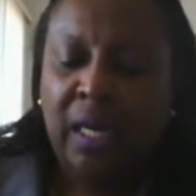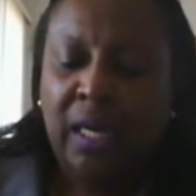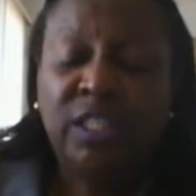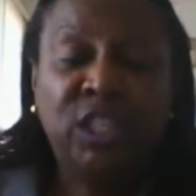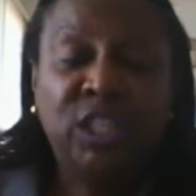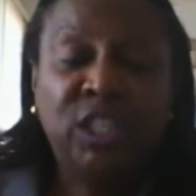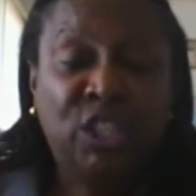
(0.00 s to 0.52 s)

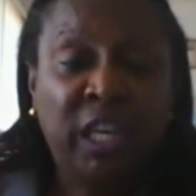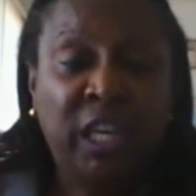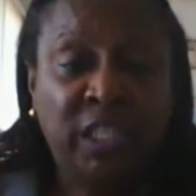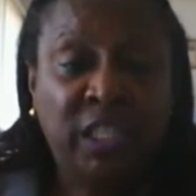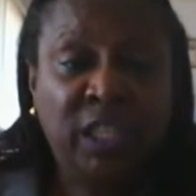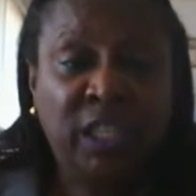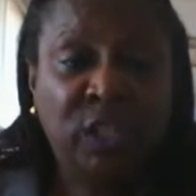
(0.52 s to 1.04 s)

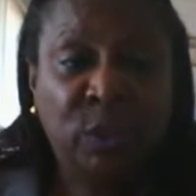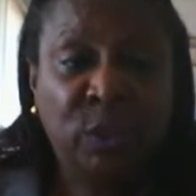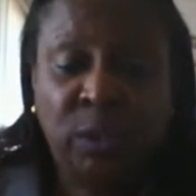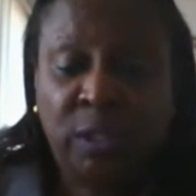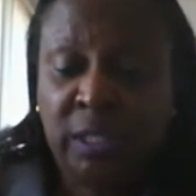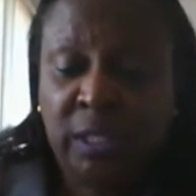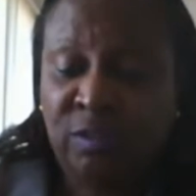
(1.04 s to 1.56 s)
suggested
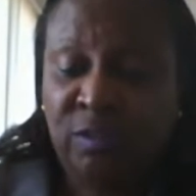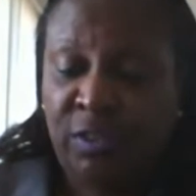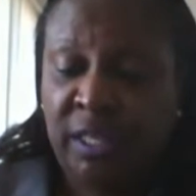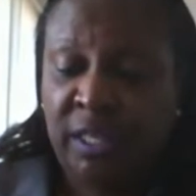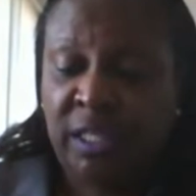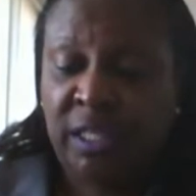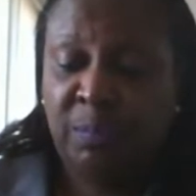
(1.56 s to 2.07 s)
uses for
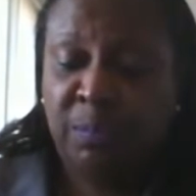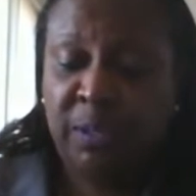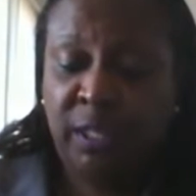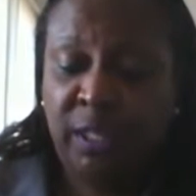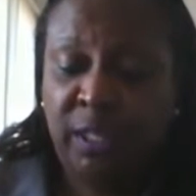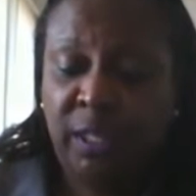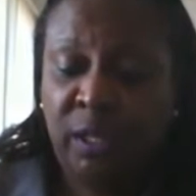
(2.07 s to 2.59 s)
this
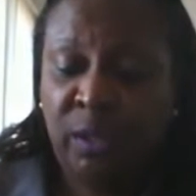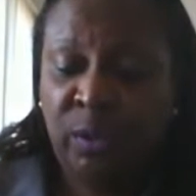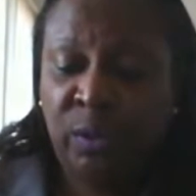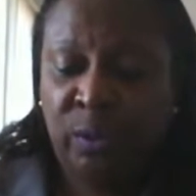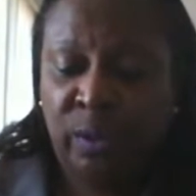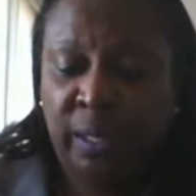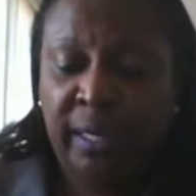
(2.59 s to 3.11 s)
particular
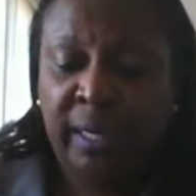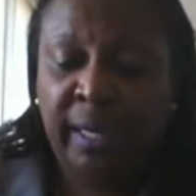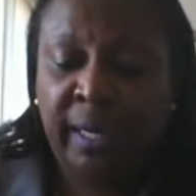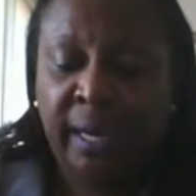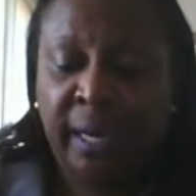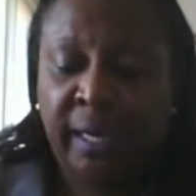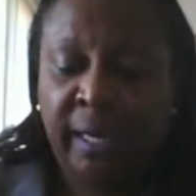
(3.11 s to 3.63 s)
oil,
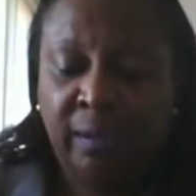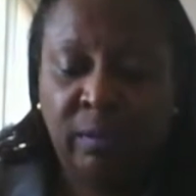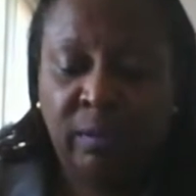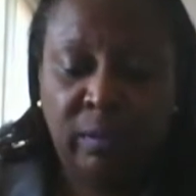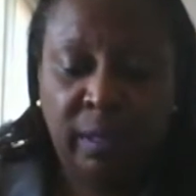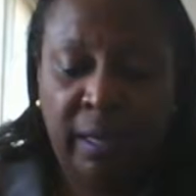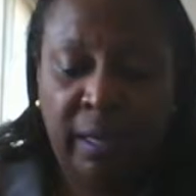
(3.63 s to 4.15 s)
like I
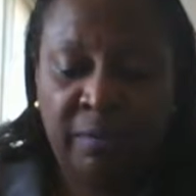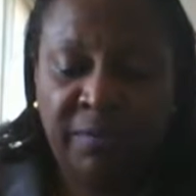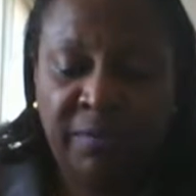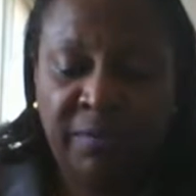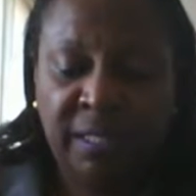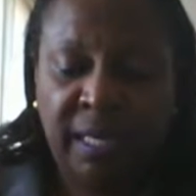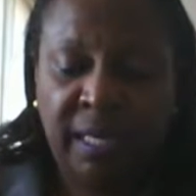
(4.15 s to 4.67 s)

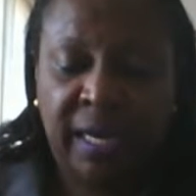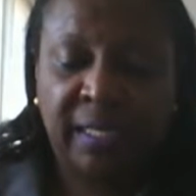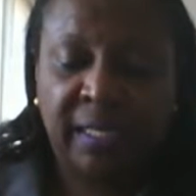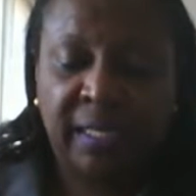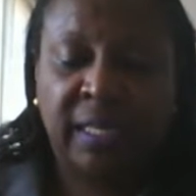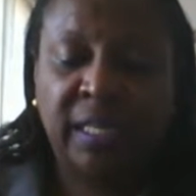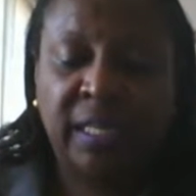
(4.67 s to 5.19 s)

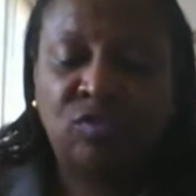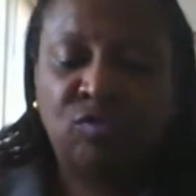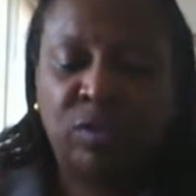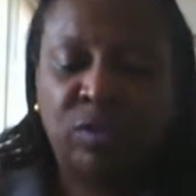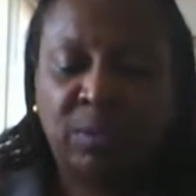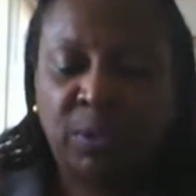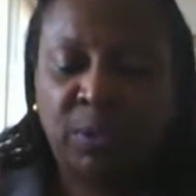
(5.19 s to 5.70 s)
emphasize, is
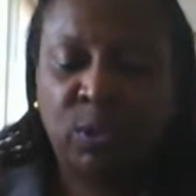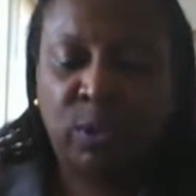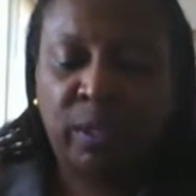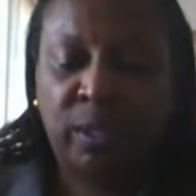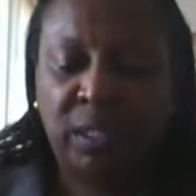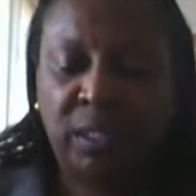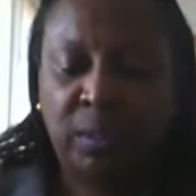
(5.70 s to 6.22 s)

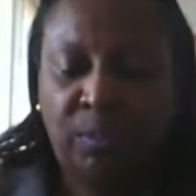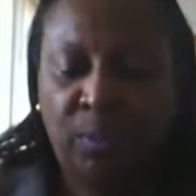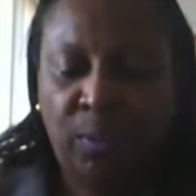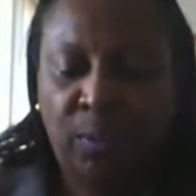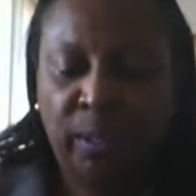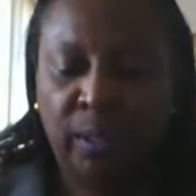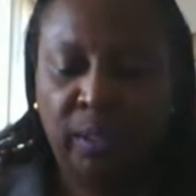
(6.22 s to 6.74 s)
respiratory
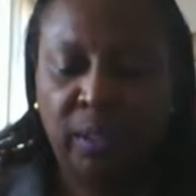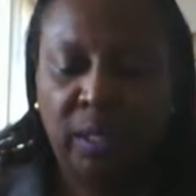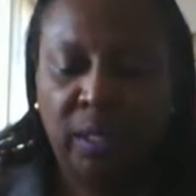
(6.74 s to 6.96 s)
support.